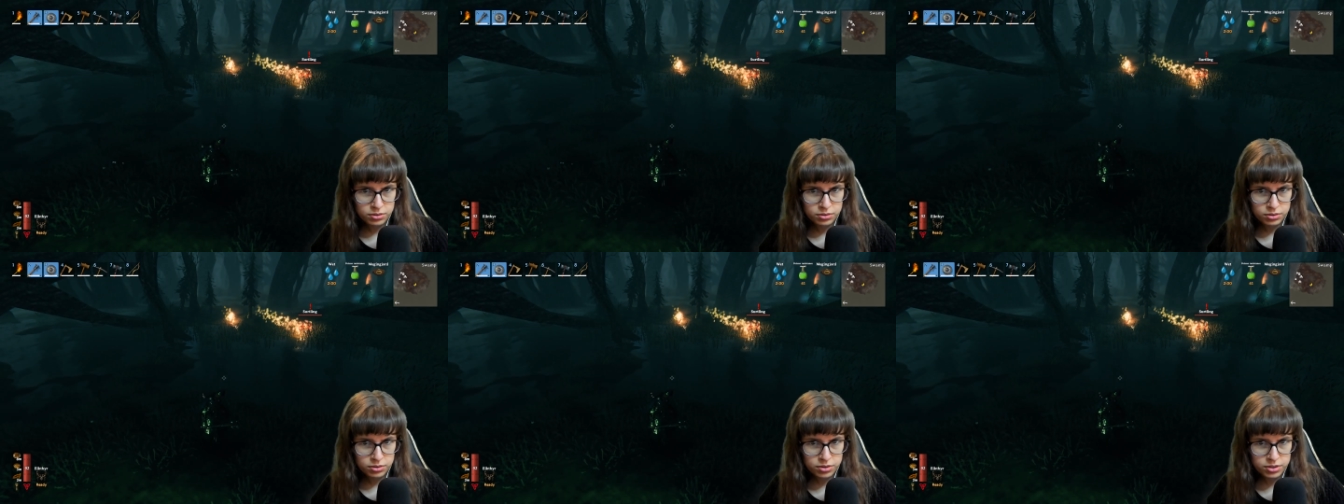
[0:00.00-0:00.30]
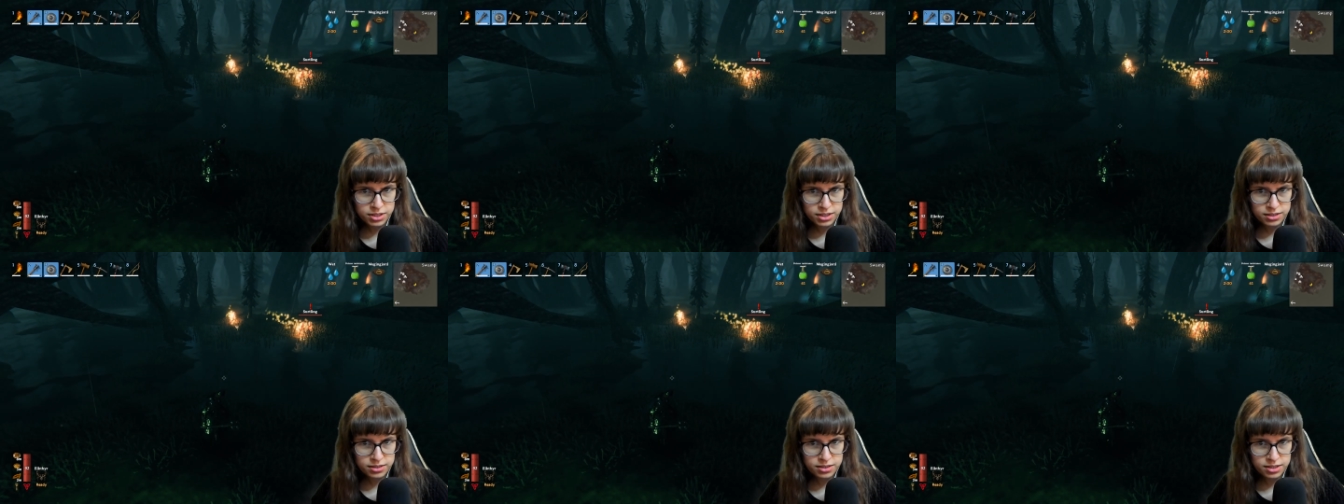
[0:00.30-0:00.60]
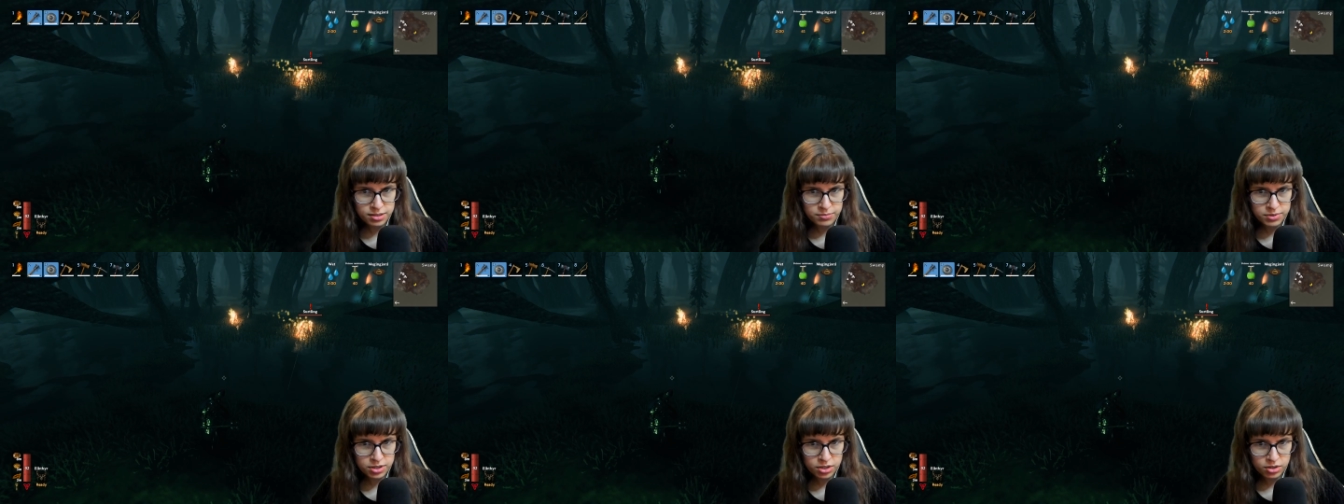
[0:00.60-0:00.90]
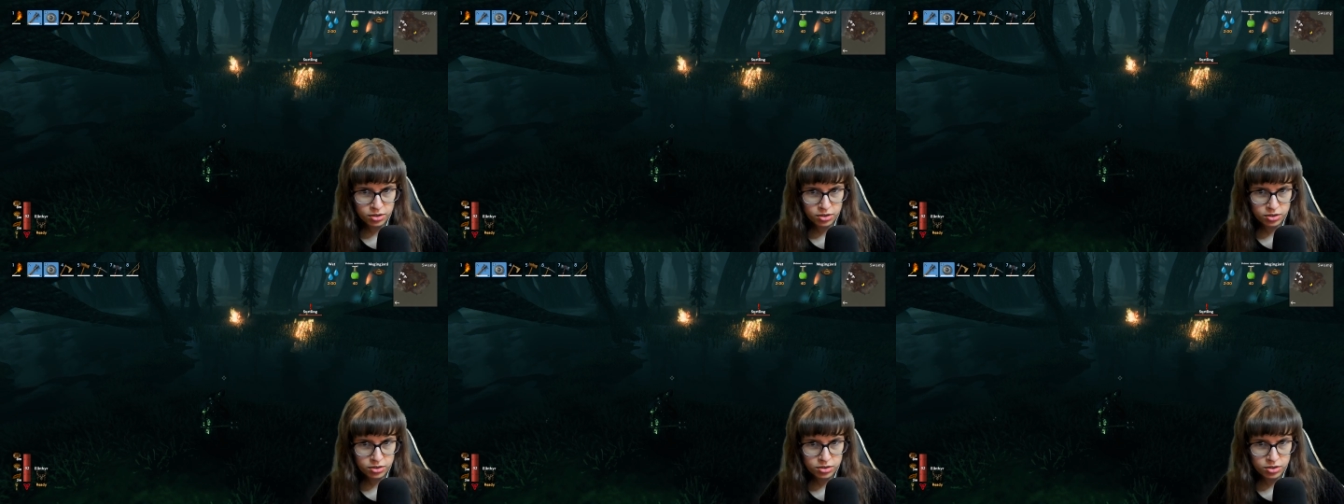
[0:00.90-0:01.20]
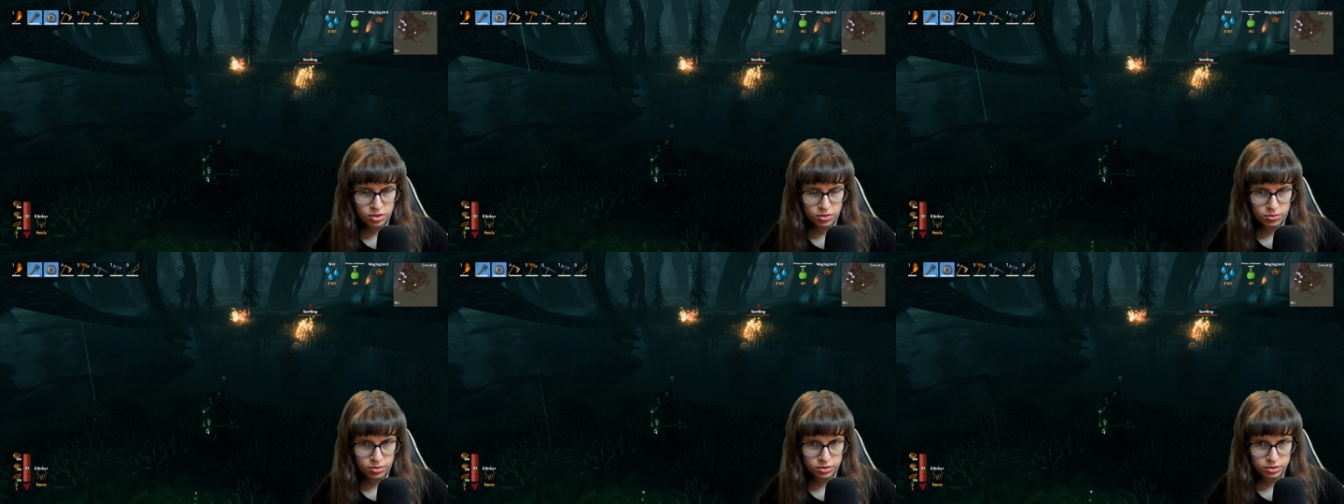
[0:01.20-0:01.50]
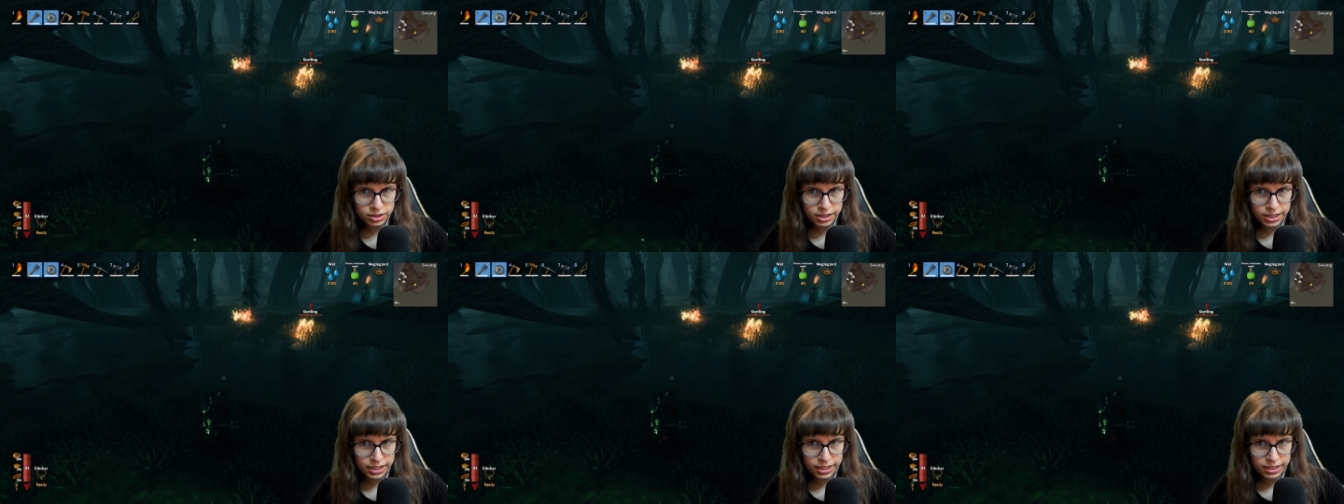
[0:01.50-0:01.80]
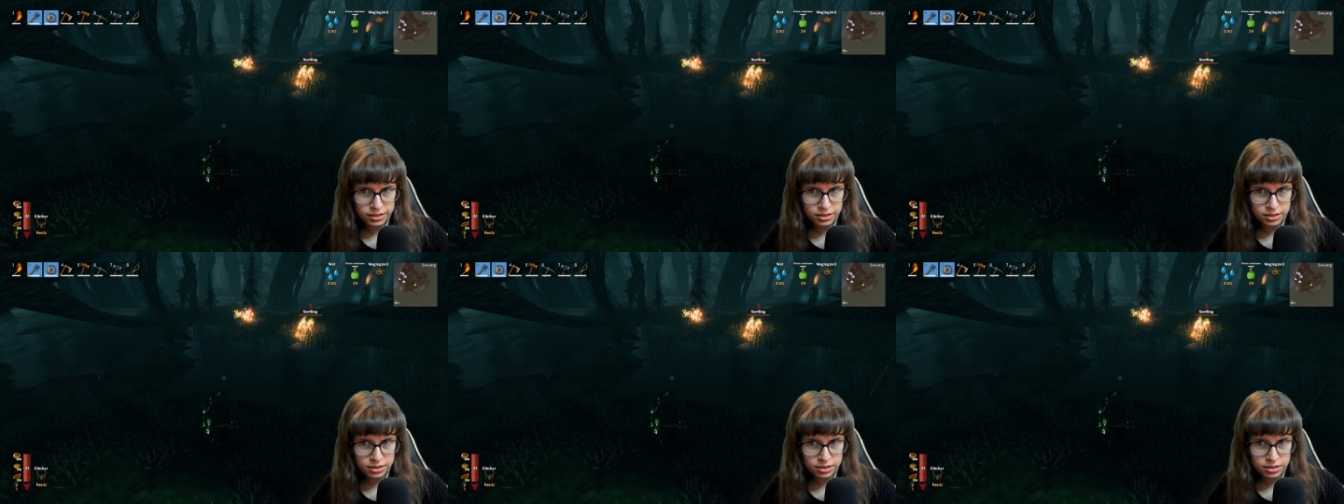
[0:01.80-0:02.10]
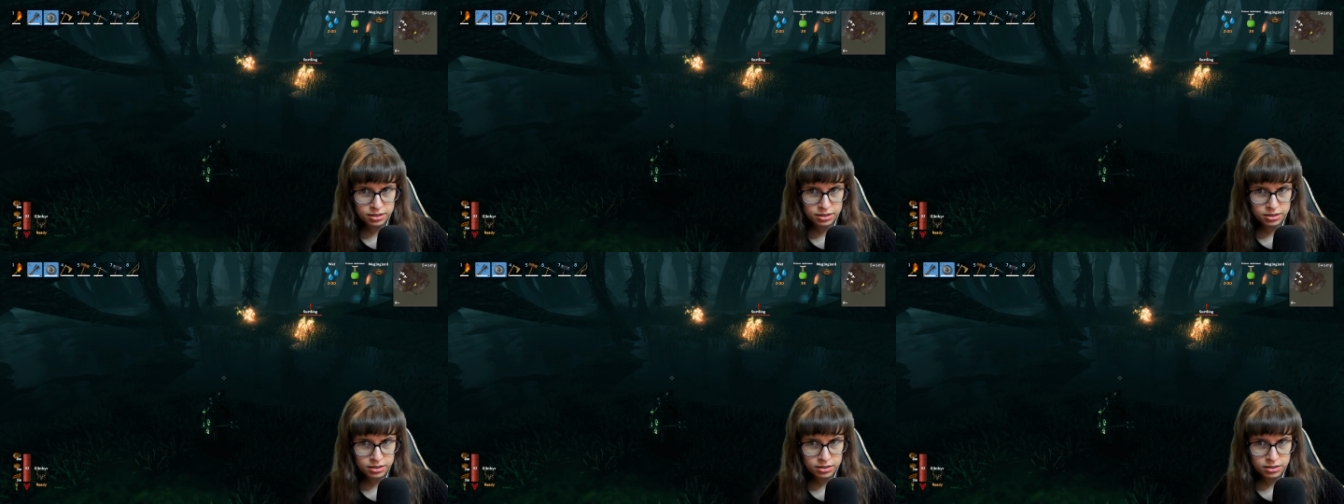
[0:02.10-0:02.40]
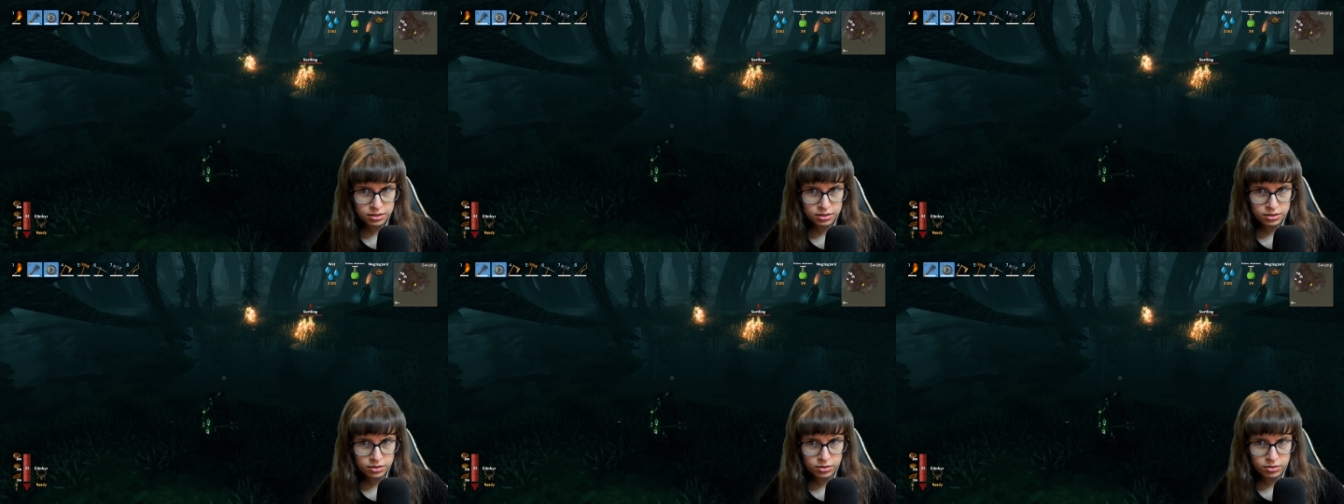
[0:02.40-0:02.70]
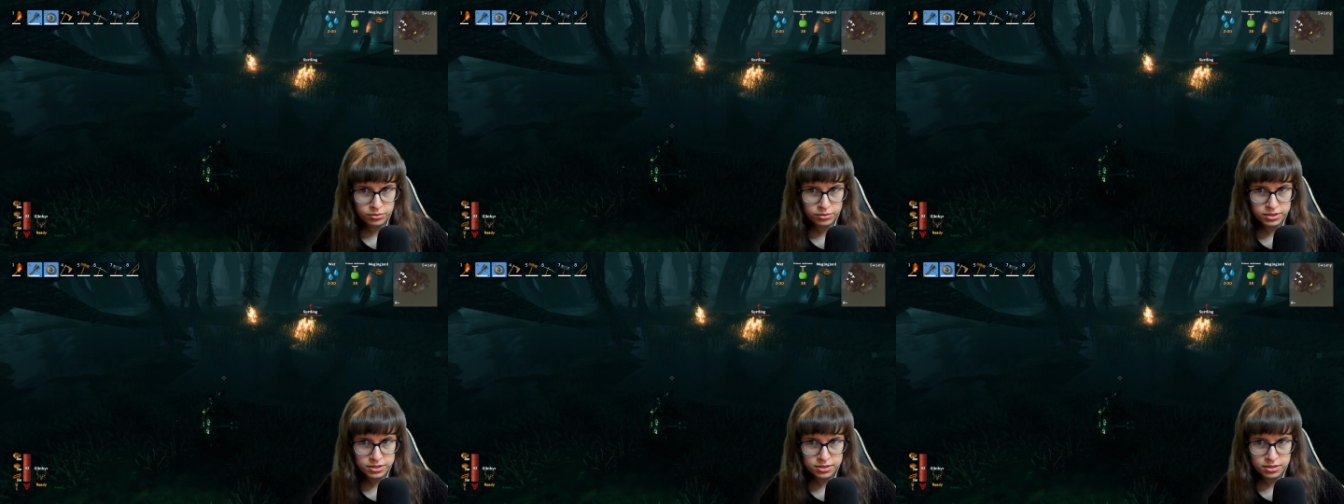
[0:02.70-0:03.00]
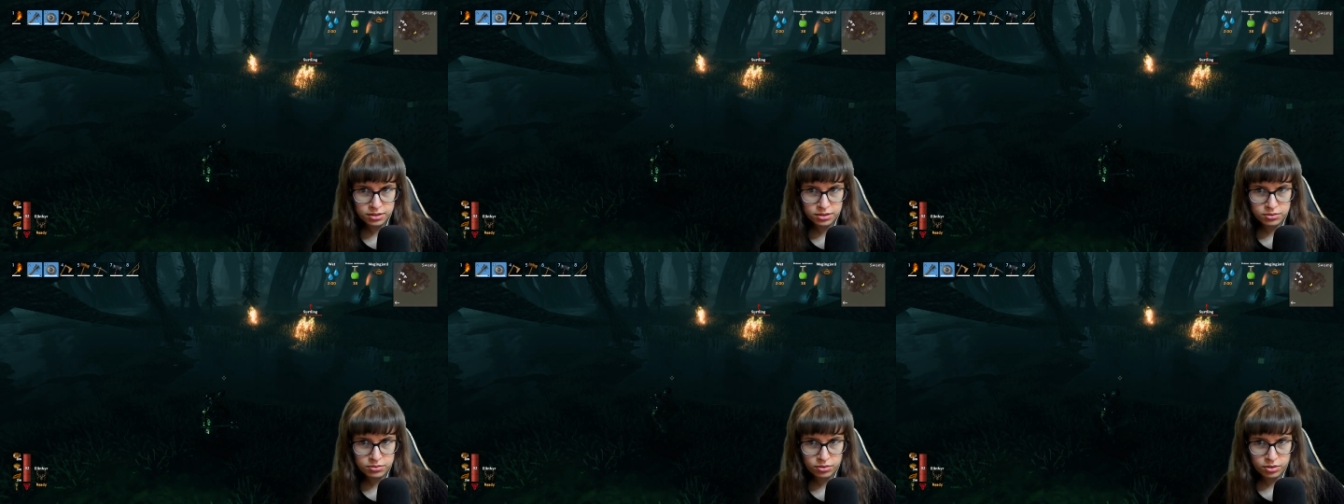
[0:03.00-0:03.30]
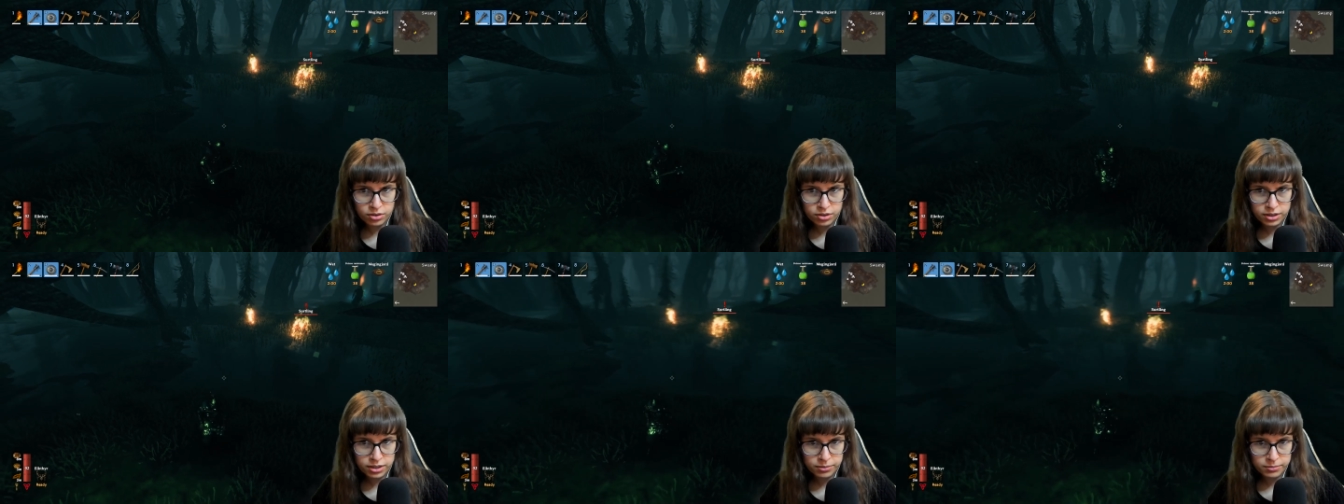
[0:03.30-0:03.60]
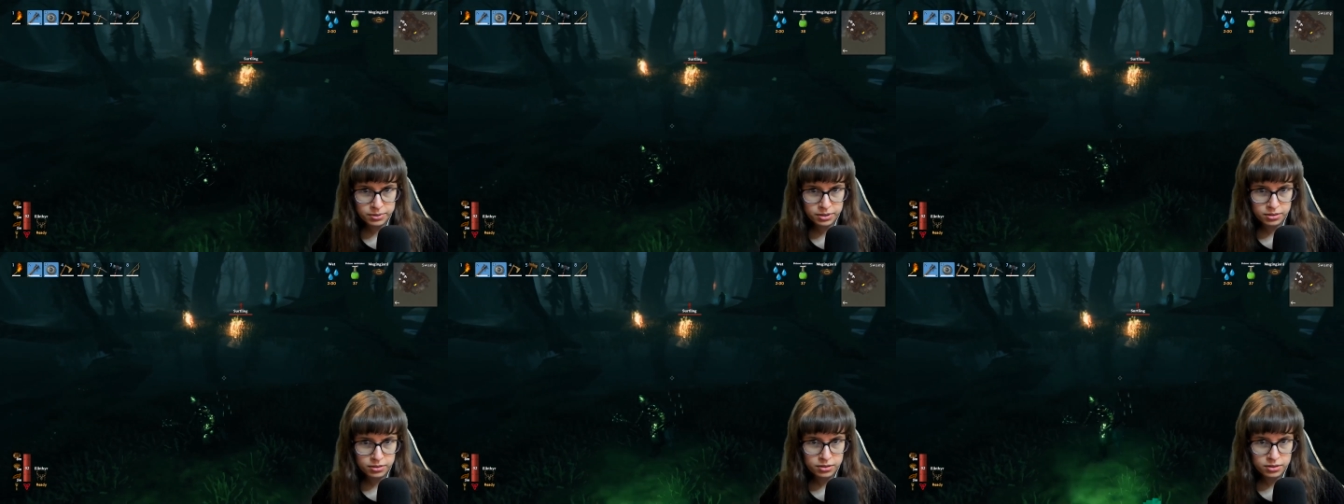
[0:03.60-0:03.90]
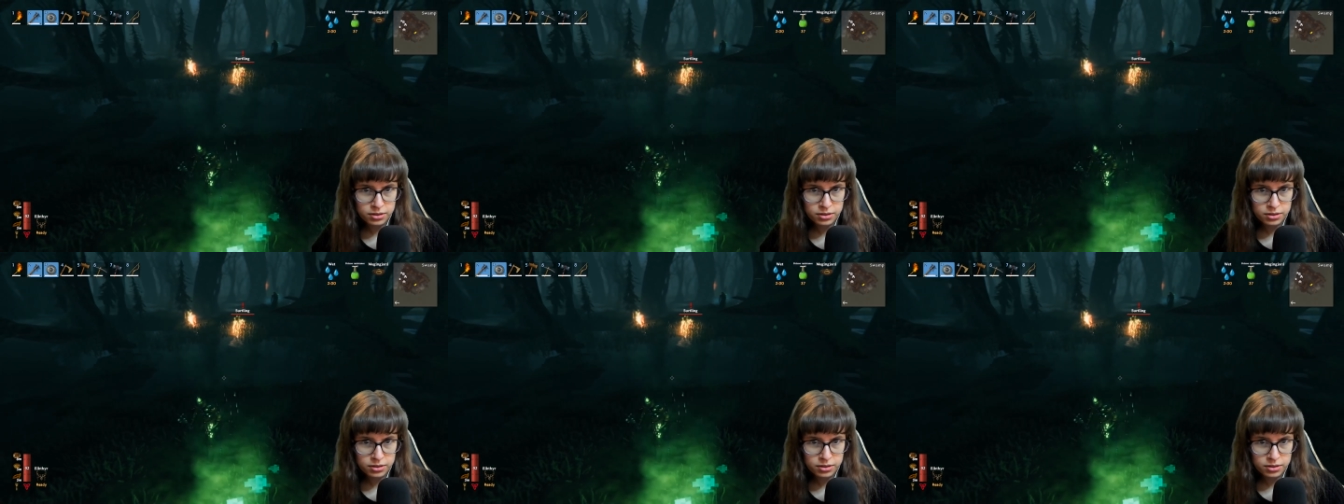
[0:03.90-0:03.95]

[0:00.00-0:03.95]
Because they seem to not go on land. Oh, there's another drog coming.